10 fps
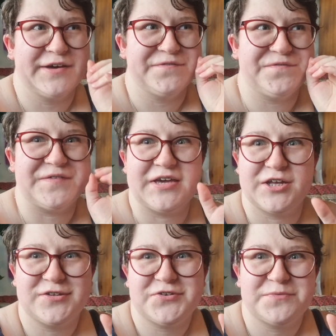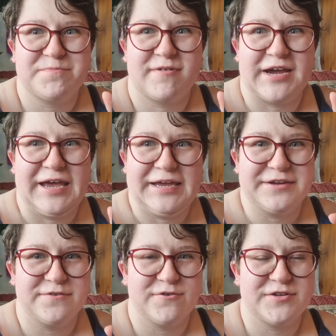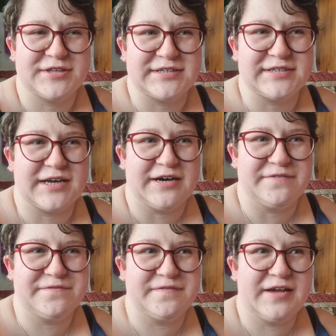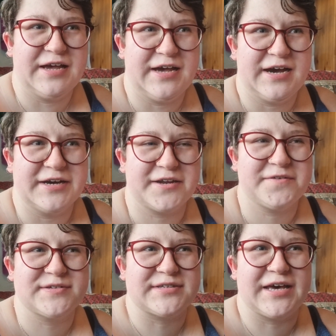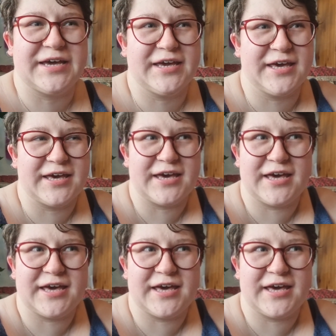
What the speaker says: finger loop braid and all of this stuff, and I was like,